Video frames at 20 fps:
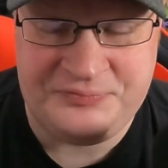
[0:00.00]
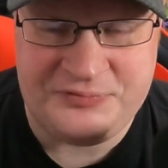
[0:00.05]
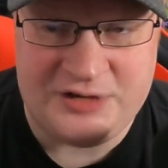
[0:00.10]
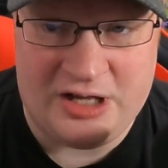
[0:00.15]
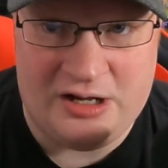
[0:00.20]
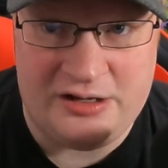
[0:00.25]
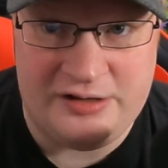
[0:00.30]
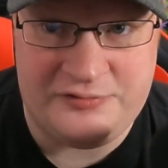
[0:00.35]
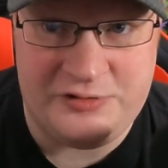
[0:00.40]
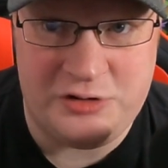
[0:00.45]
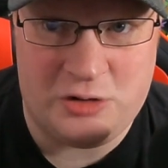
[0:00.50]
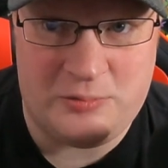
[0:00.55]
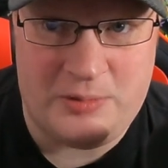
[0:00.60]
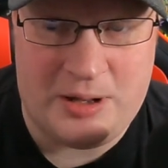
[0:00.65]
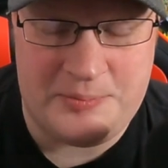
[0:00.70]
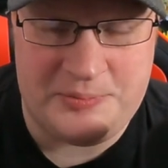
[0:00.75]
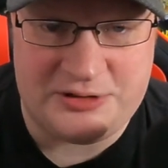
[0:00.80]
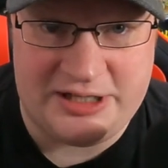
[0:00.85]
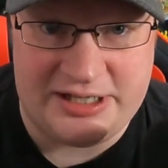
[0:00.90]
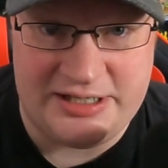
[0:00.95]
Uh, if you go to my
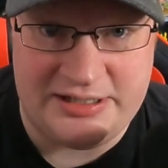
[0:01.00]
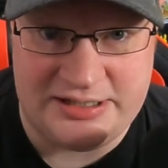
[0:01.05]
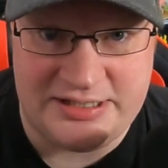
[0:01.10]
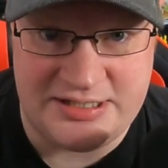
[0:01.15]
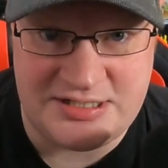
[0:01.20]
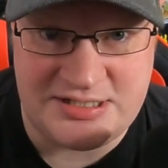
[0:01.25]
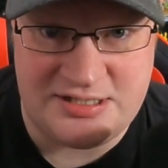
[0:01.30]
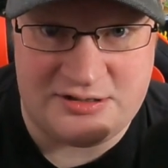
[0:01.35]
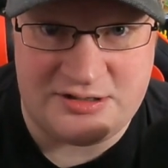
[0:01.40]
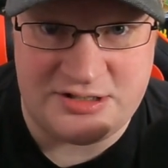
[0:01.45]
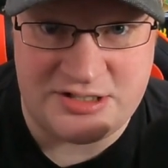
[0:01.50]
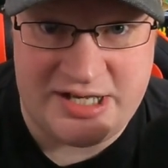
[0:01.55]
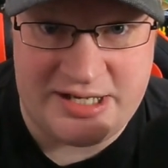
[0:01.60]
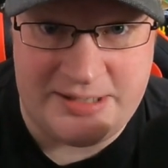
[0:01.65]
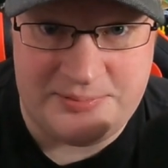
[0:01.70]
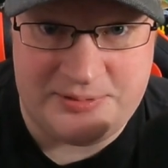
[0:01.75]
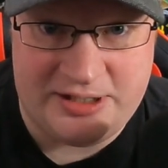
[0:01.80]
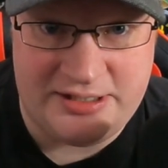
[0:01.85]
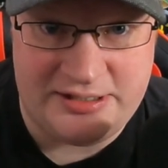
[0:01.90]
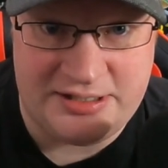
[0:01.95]
playlist, there's a
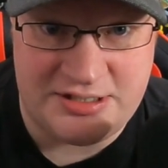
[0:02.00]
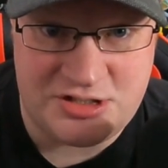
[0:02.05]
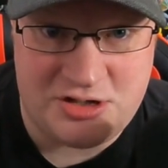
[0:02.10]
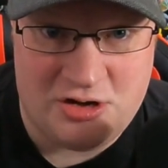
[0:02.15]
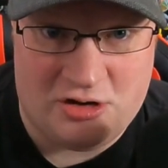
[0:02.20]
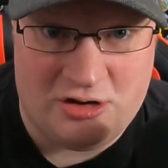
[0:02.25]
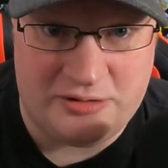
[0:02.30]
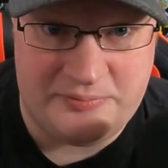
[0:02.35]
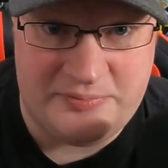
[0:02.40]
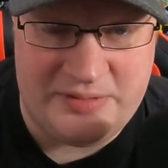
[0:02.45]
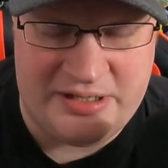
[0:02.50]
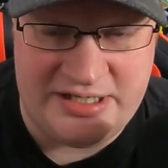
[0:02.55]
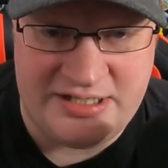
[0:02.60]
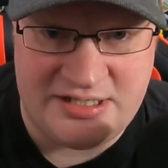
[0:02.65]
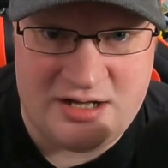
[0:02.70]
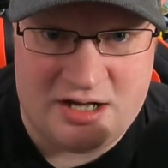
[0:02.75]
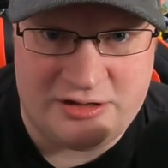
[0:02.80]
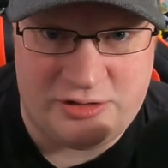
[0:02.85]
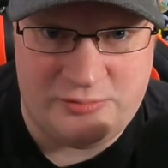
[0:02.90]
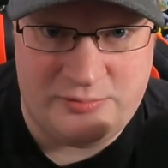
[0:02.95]
playlist called Mini
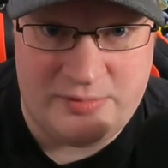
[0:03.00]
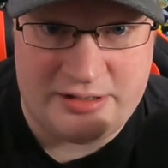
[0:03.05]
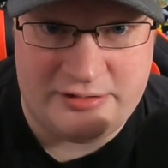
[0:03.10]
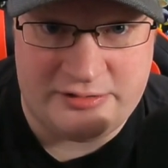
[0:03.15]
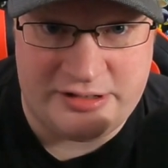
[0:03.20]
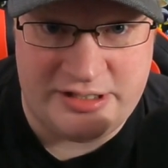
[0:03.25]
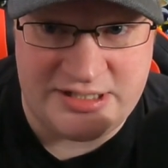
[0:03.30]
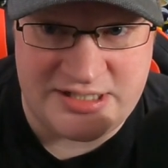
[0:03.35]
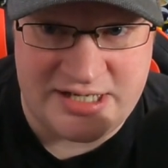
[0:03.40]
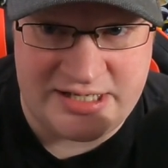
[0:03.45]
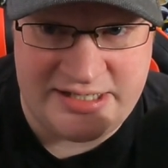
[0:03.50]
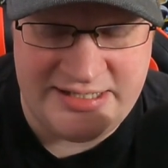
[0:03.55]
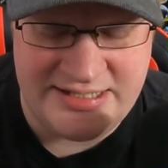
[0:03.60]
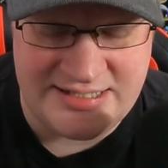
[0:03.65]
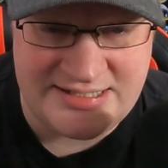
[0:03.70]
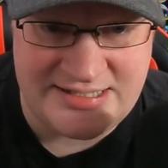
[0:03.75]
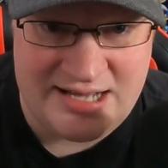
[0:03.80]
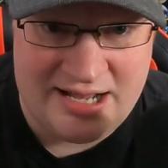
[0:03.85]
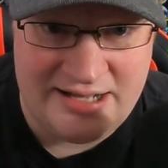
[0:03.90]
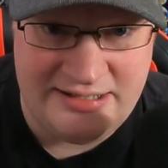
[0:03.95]
Documentaries, and
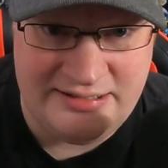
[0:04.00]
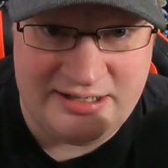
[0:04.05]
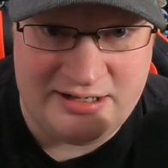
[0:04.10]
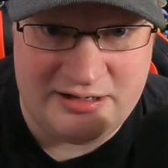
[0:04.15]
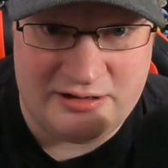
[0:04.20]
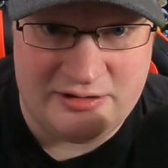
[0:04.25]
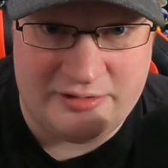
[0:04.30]
inside there,